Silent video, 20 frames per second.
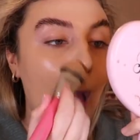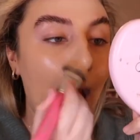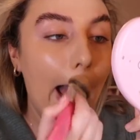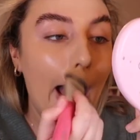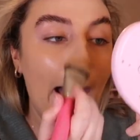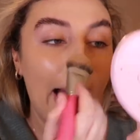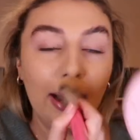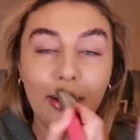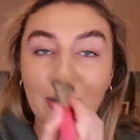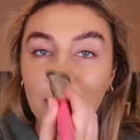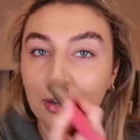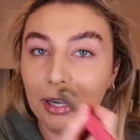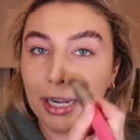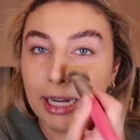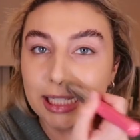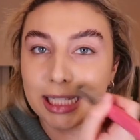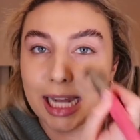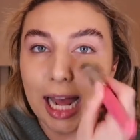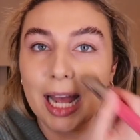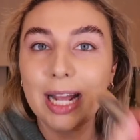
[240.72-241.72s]
how long it
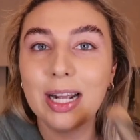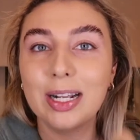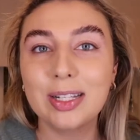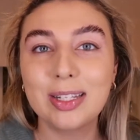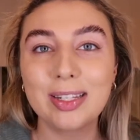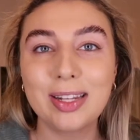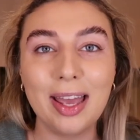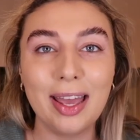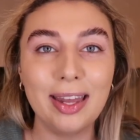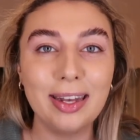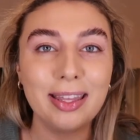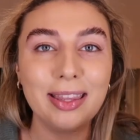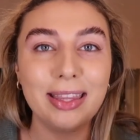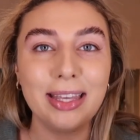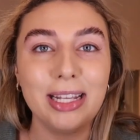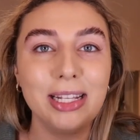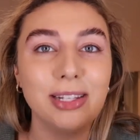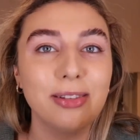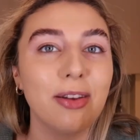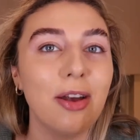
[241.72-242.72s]
takes to edit
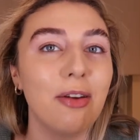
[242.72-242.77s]
these